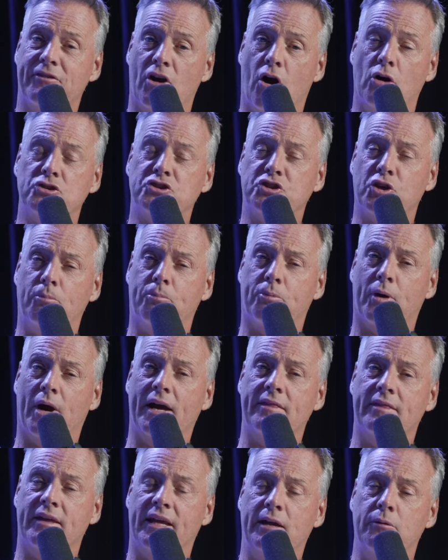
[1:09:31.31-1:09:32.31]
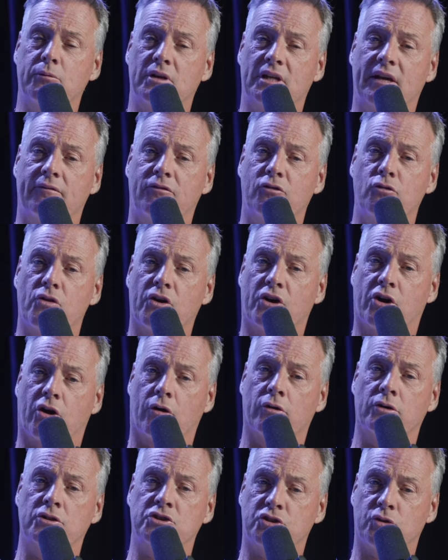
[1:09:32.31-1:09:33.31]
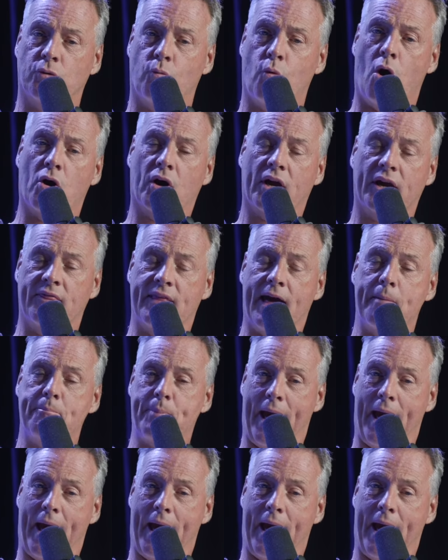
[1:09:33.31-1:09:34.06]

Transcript: and also pray that He would give you the courage to walk mm -hmm. in mm-hmm.